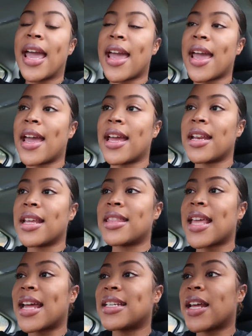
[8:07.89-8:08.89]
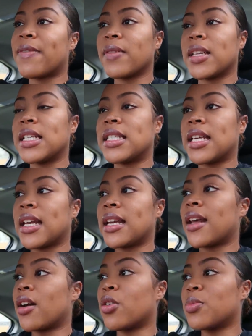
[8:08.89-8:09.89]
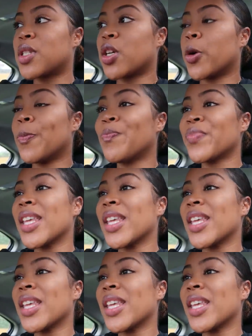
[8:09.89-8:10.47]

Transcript: and that definitely didn't help so